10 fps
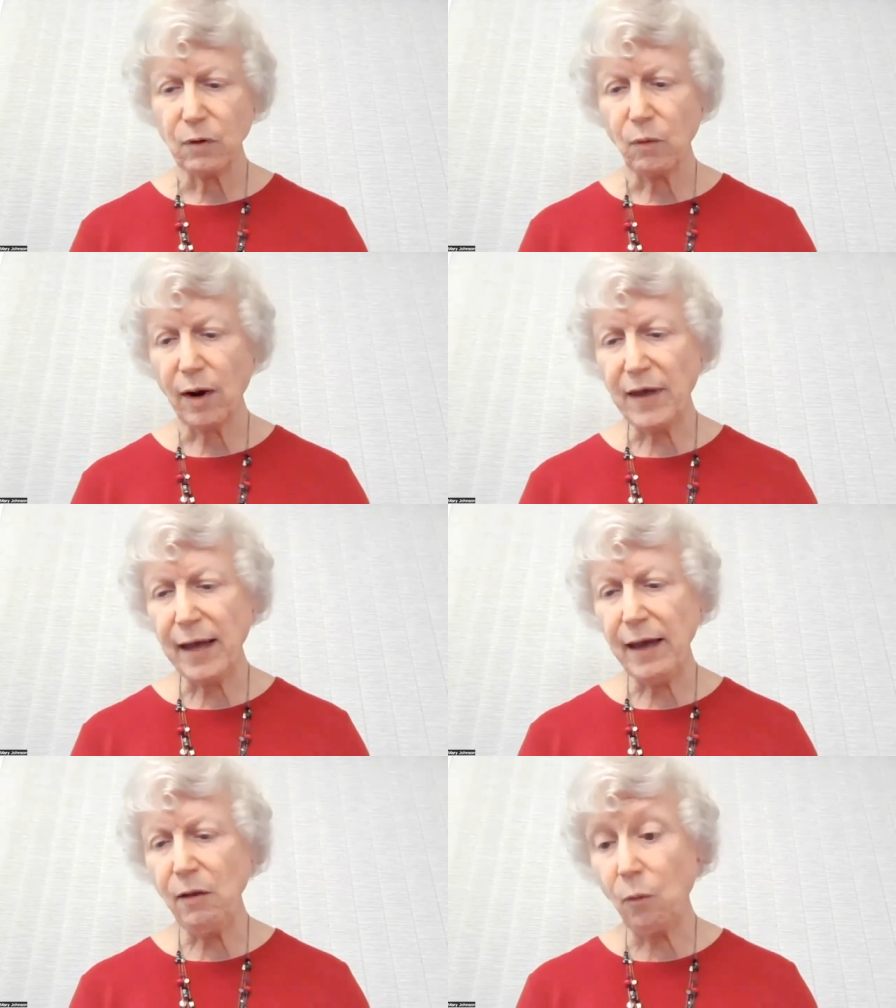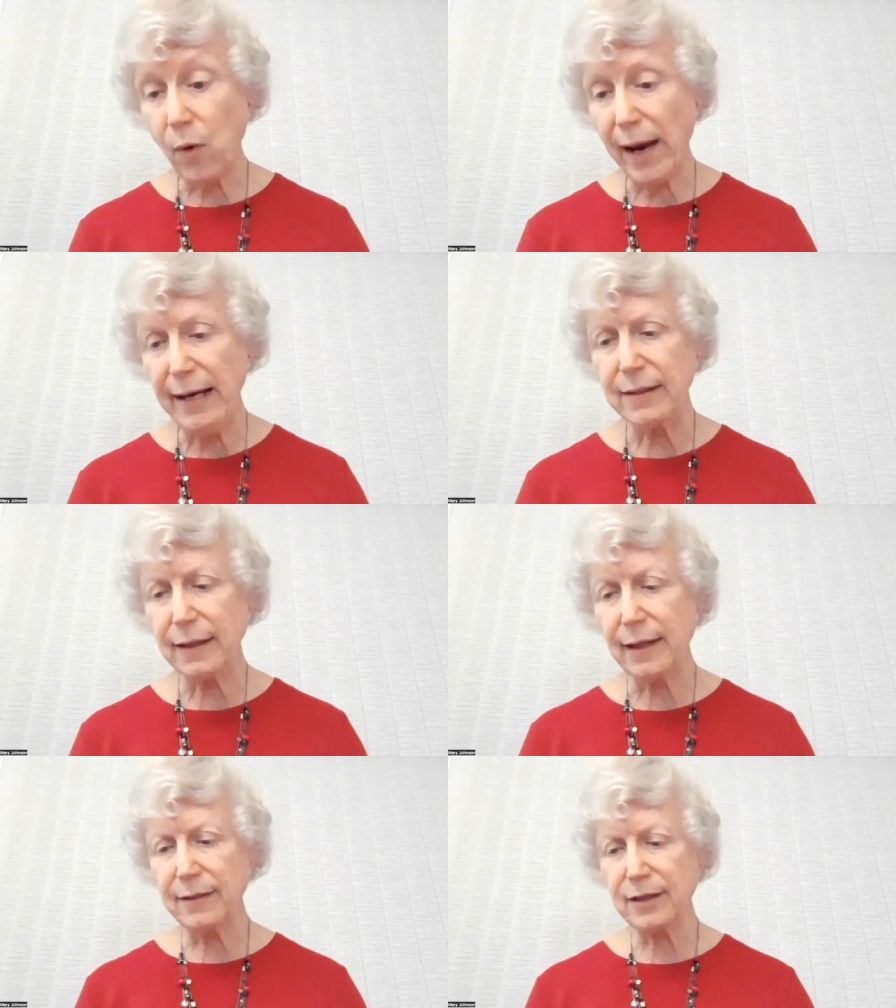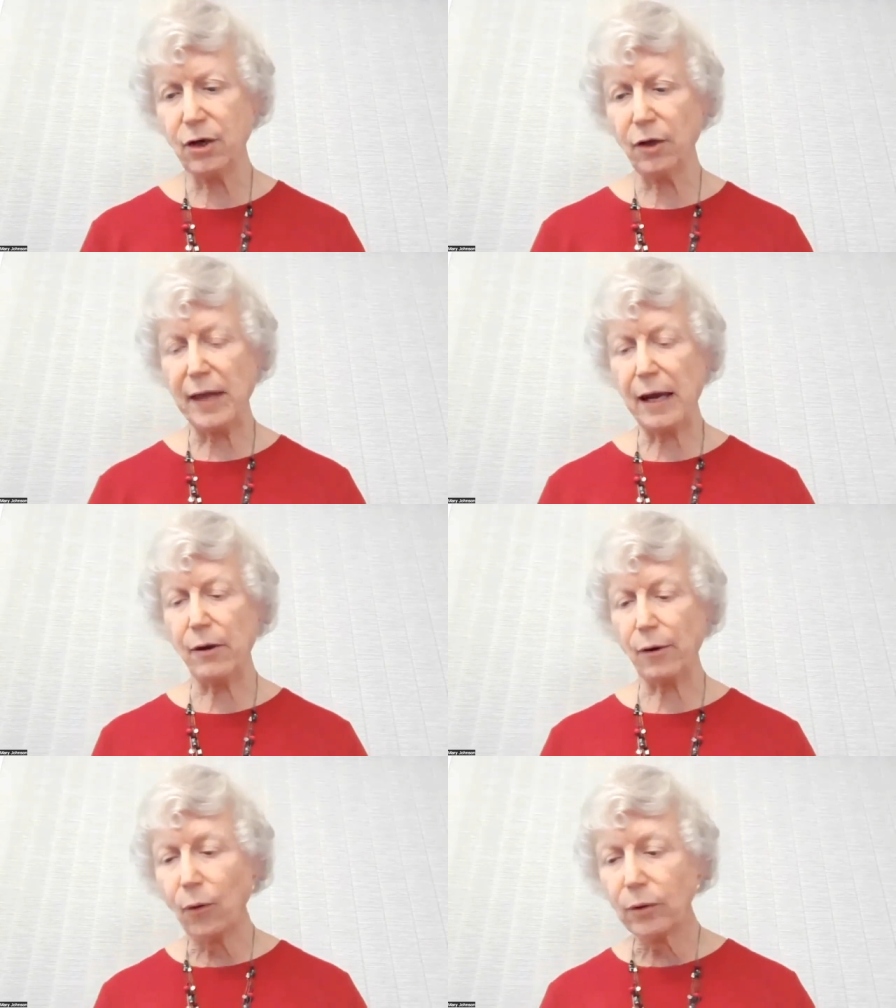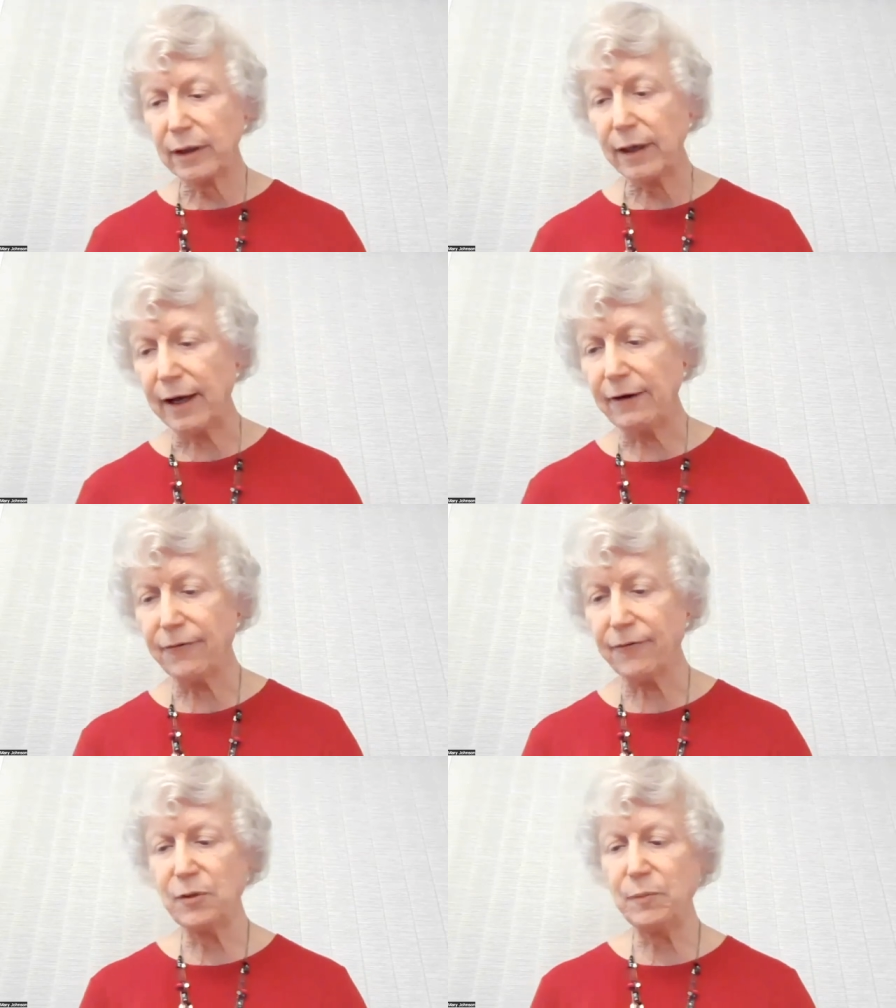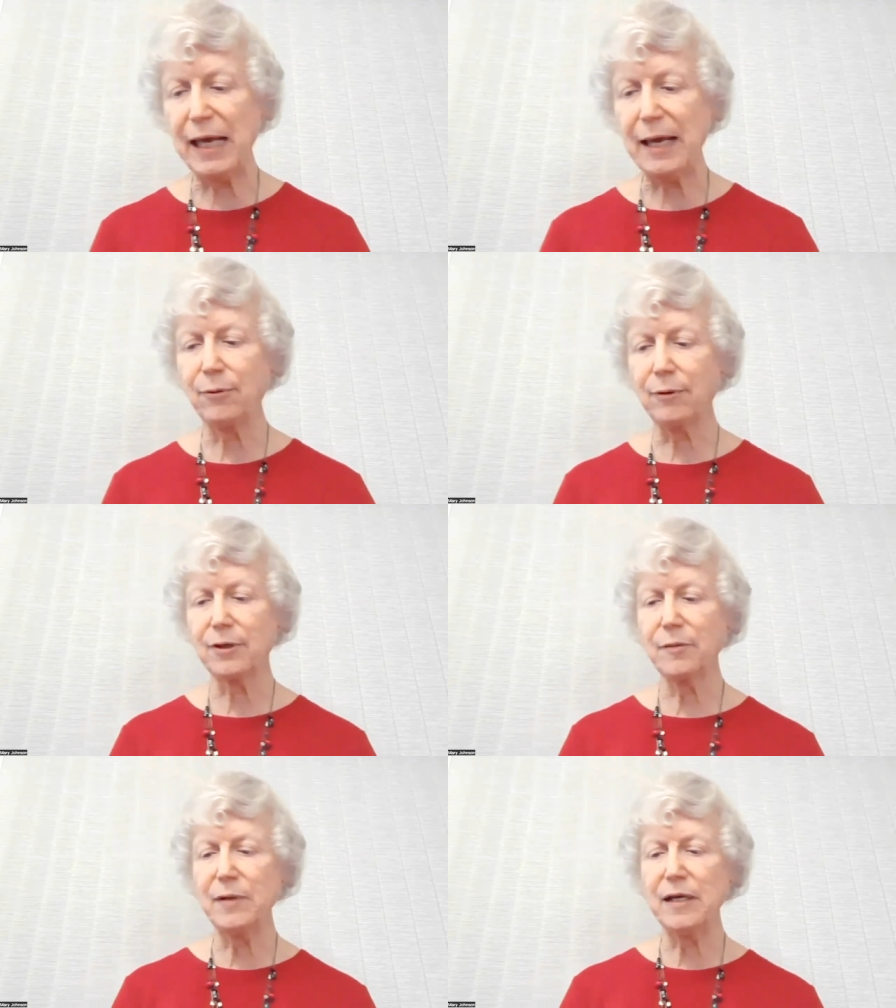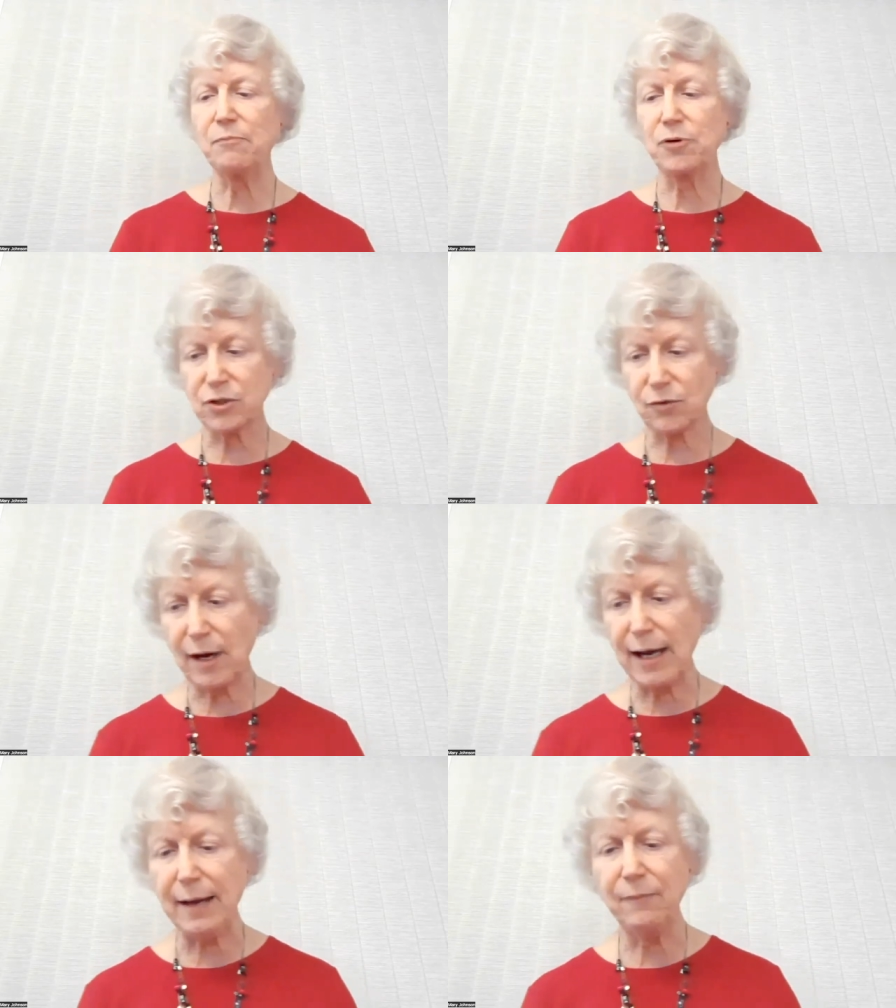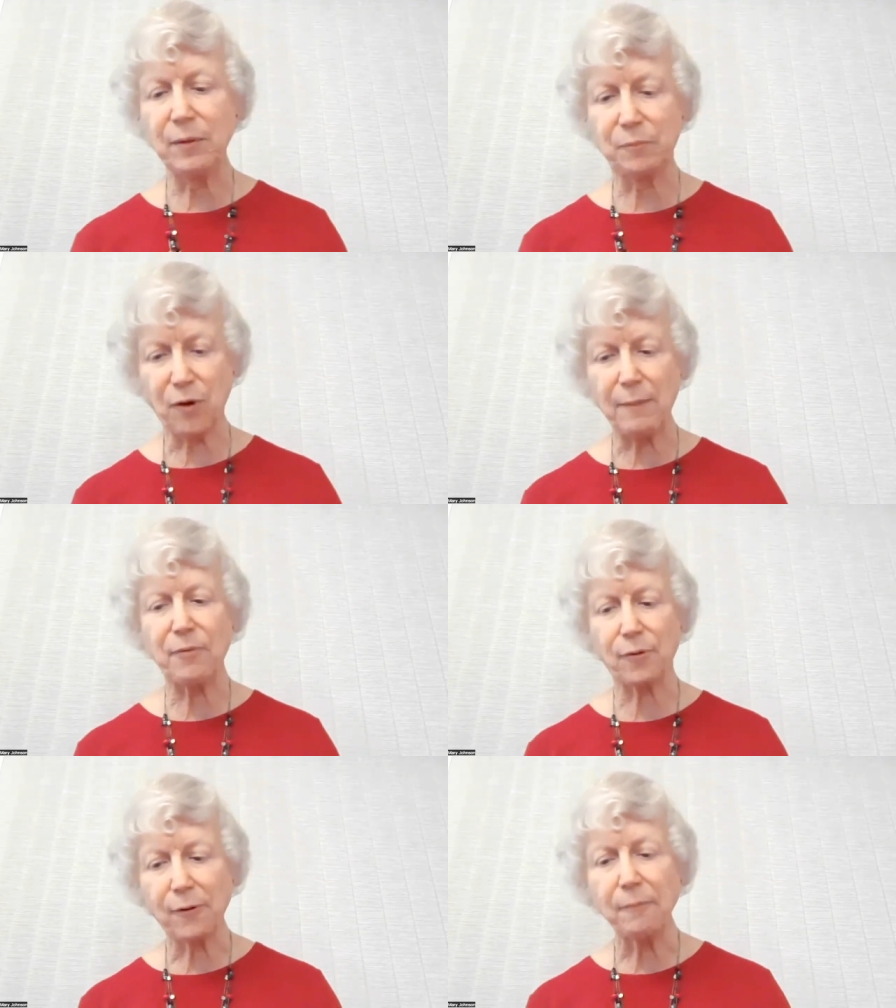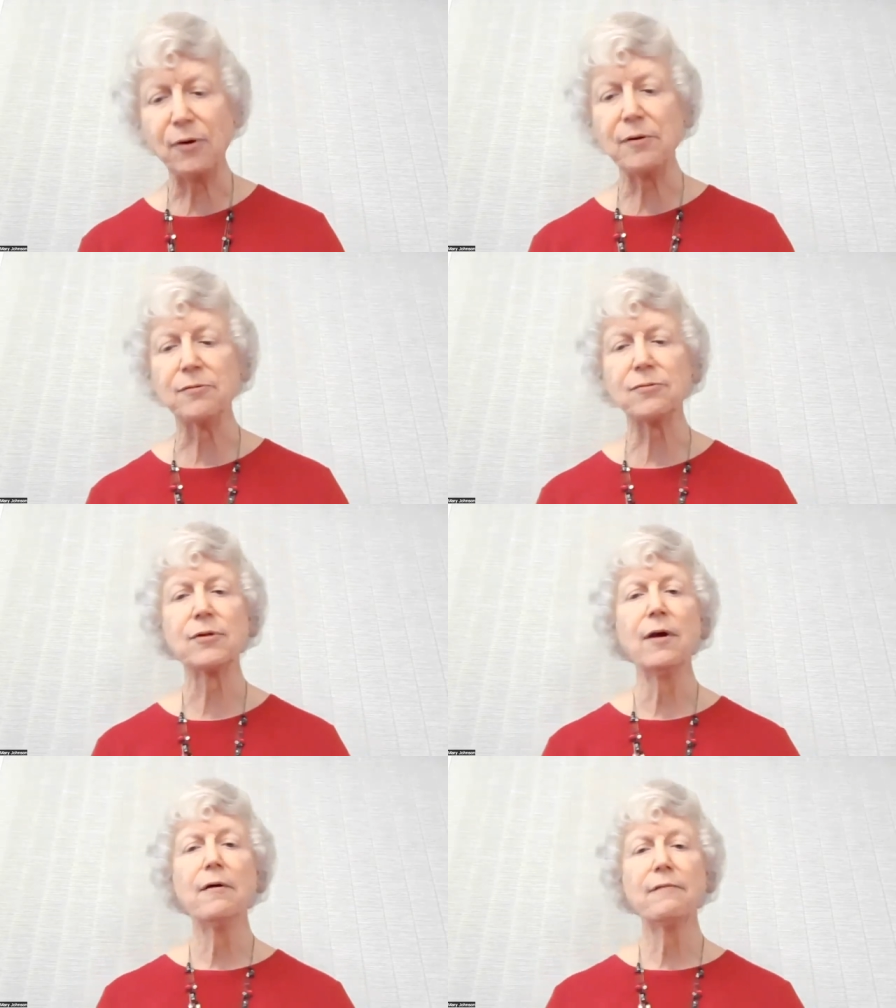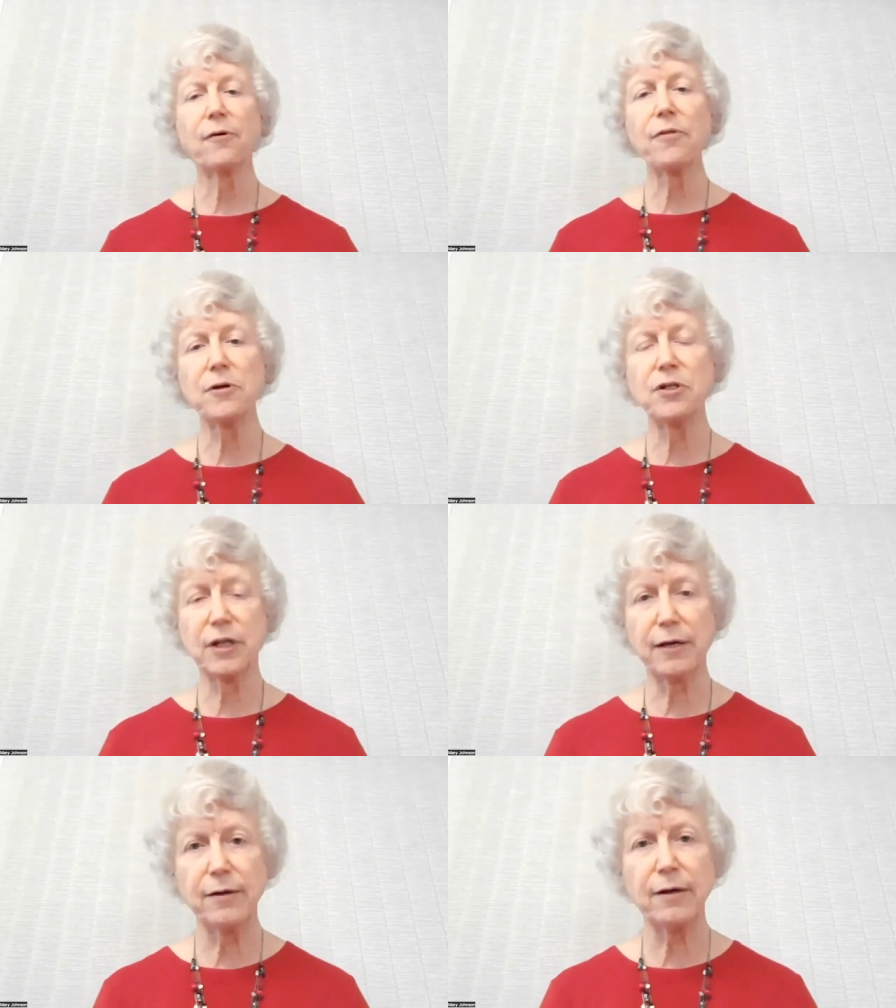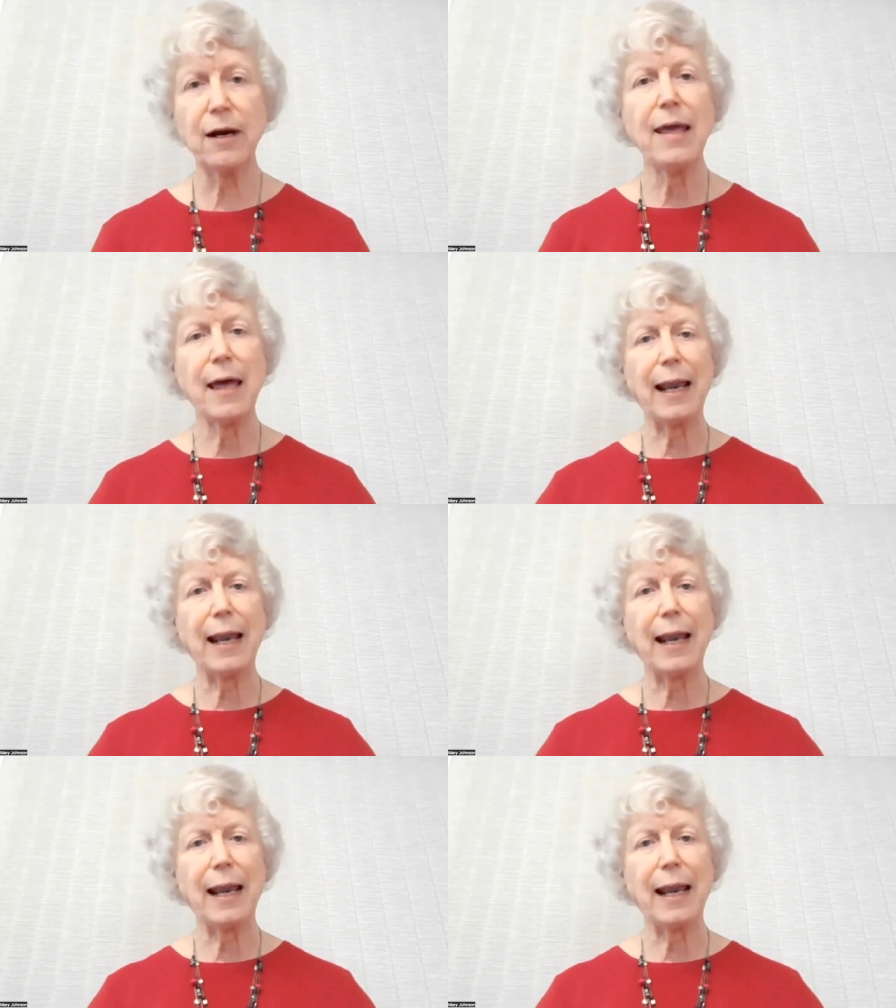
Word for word: while they wait until they are old enough to be able to be prescribed the proper hormones for their gender,